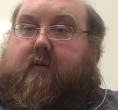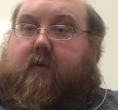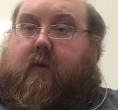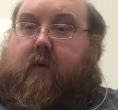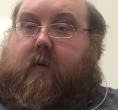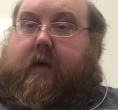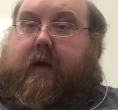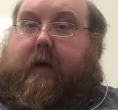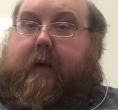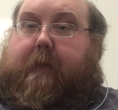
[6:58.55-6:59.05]

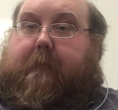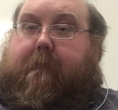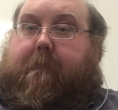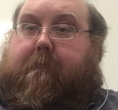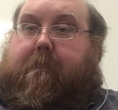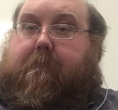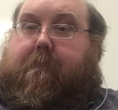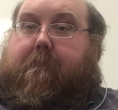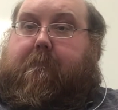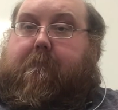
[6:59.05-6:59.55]
Okay,
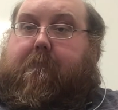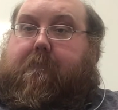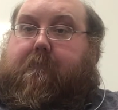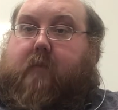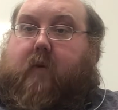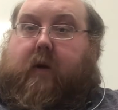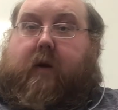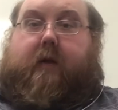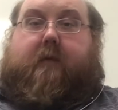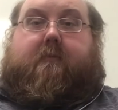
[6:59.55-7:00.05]

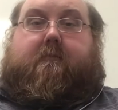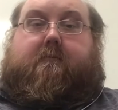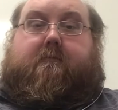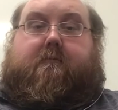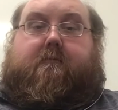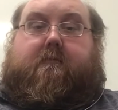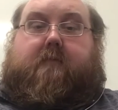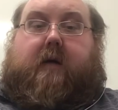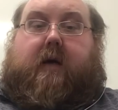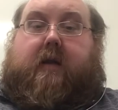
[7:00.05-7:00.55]
all right.
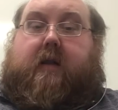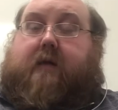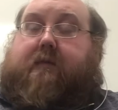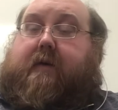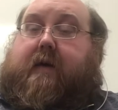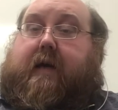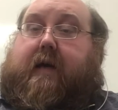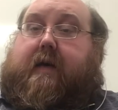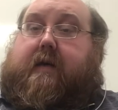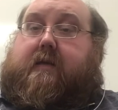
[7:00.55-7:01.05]
I love
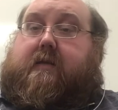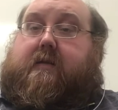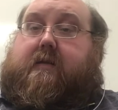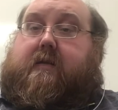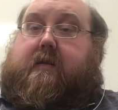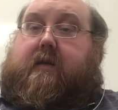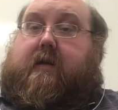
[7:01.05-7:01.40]
you guys,